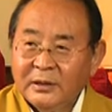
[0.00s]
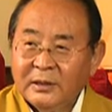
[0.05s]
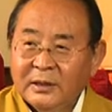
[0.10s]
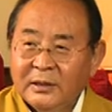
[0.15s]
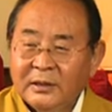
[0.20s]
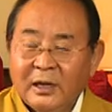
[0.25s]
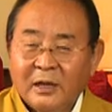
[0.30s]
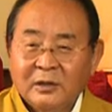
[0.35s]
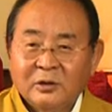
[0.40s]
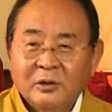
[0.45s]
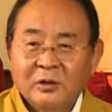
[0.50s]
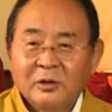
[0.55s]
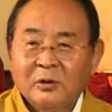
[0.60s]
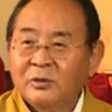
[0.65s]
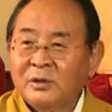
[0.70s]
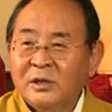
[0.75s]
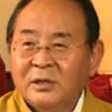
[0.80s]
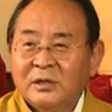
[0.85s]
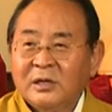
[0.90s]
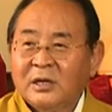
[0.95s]
And I think
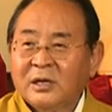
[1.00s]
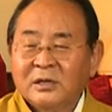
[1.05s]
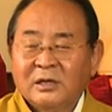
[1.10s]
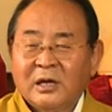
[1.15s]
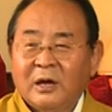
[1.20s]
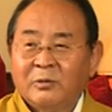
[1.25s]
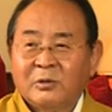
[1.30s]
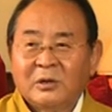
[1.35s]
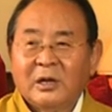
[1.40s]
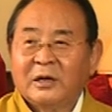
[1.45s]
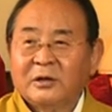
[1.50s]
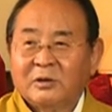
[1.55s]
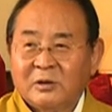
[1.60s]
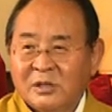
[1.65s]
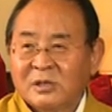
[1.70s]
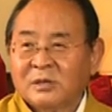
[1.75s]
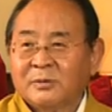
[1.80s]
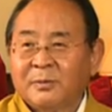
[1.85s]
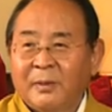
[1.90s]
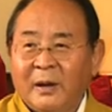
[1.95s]
only thing is I would like to
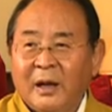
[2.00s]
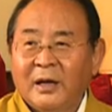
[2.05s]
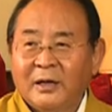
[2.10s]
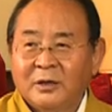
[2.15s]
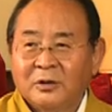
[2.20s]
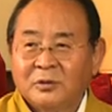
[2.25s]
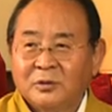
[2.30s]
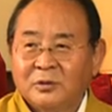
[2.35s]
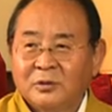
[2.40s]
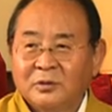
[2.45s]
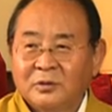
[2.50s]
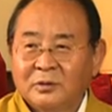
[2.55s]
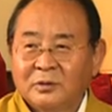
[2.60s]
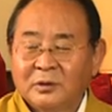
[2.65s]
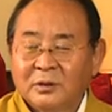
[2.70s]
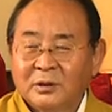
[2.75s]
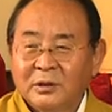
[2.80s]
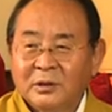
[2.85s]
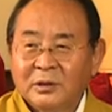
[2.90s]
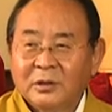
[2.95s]
inspire you
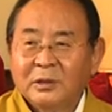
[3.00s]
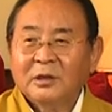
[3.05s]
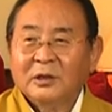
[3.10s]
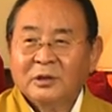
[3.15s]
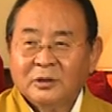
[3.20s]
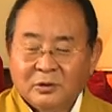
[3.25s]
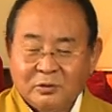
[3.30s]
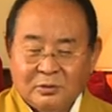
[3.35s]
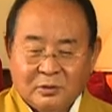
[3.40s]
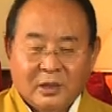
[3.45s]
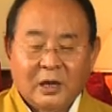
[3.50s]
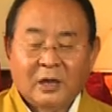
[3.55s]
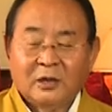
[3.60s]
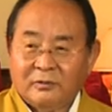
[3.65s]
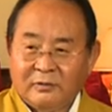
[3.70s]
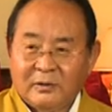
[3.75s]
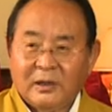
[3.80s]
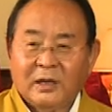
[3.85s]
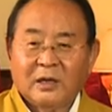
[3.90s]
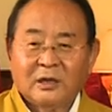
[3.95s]
to kind
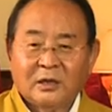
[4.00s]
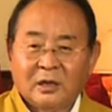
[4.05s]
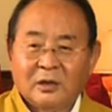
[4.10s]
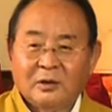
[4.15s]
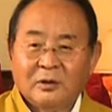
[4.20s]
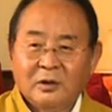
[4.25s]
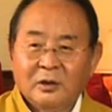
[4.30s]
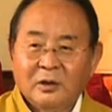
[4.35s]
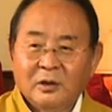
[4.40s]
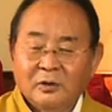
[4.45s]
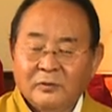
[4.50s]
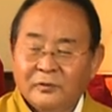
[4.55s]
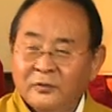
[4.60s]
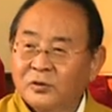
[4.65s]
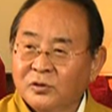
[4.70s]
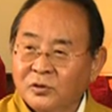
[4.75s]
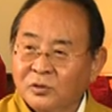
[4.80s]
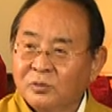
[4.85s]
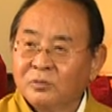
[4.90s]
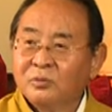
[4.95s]
of like a, uh, for
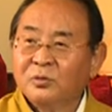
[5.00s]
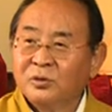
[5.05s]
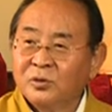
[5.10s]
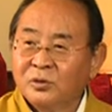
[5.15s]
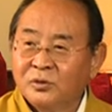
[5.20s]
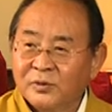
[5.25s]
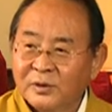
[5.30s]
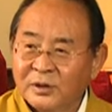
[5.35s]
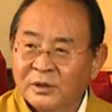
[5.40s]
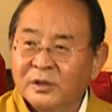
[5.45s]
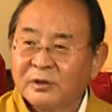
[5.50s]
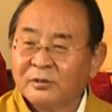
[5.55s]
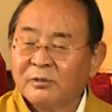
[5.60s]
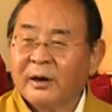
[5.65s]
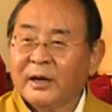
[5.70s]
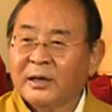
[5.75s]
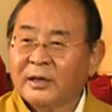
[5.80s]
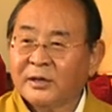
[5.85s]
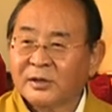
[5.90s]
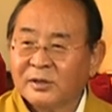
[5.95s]
you to move in the
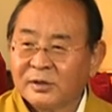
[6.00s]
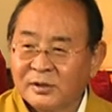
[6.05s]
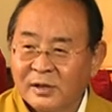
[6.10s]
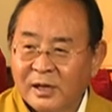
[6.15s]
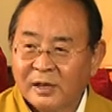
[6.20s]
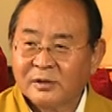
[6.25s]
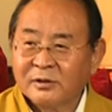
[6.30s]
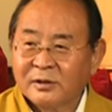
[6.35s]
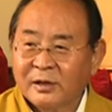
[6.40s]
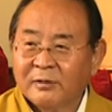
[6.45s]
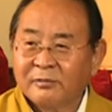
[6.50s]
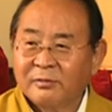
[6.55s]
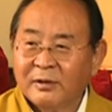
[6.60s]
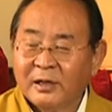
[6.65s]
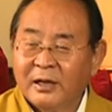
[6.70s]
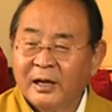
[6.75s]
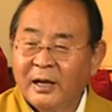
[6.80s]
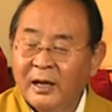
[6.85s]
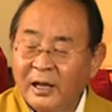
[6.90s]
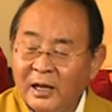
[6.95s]
direction and to
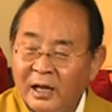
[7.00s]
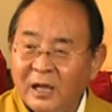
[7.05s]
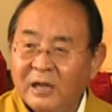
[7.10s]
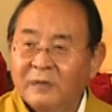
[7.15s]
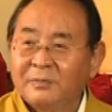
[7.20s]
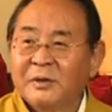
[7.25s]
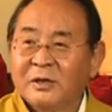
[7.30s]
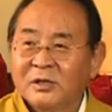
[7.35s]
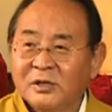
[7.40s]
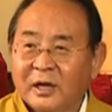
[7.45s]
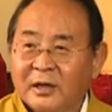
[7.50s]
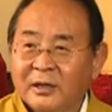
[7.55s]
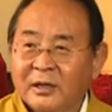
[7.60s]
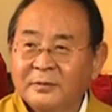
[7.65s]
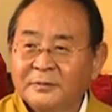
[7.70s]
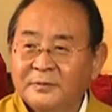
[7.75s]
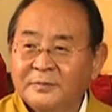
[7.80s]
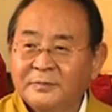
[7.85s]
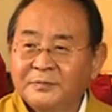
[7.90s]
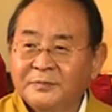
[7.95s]
really help each other.